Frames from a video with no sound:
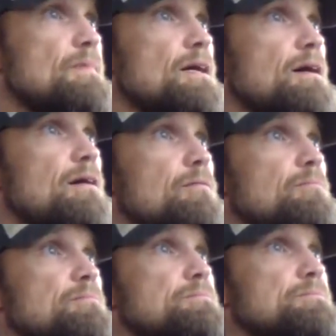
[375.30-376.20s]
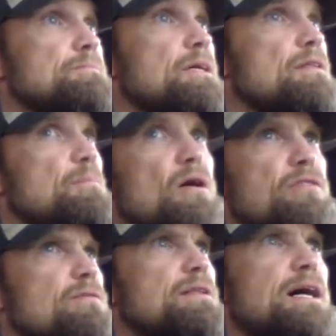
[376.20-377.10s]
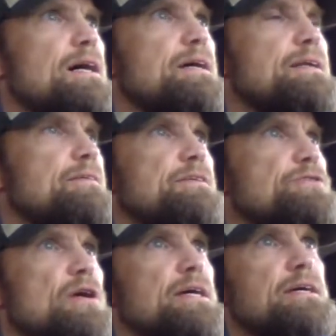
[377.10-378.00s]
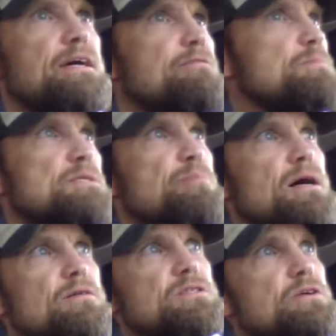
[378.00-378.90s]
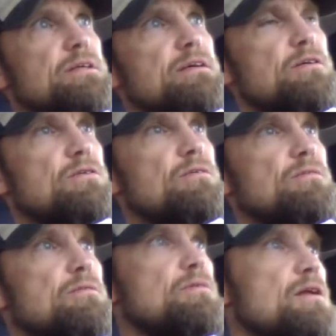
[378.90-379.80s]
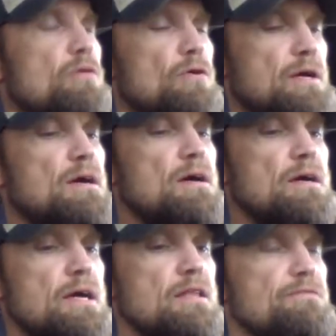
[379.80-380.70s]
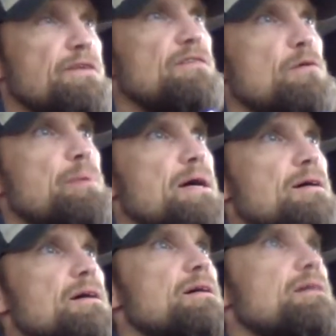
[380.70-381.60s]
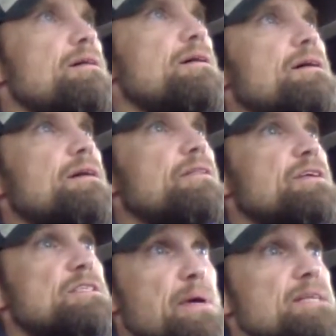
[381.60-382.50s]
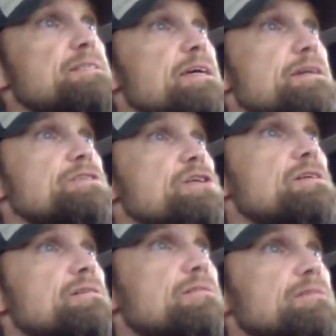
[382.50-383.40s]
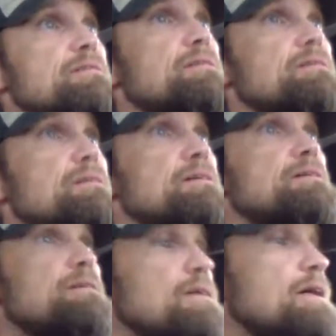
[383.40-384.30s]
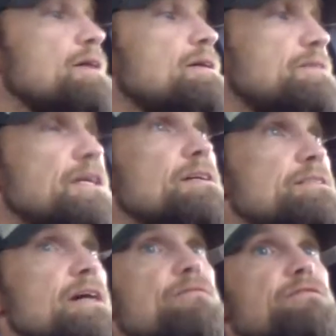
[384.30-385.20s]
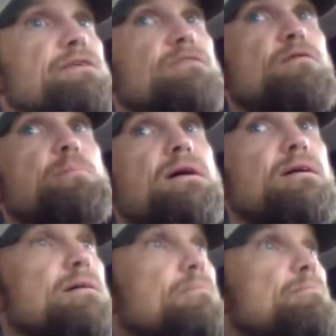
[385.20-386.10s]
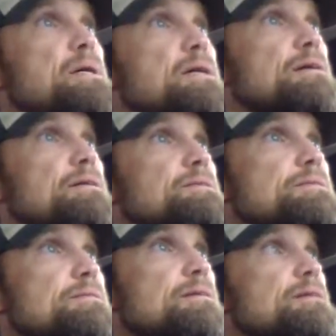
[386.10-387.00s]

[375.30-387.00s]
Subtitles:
and the mouth of a lion, and the dragon gave him his power, strength, and great authority. Okay, the feet of a bear. The space station does have the feet of a bear because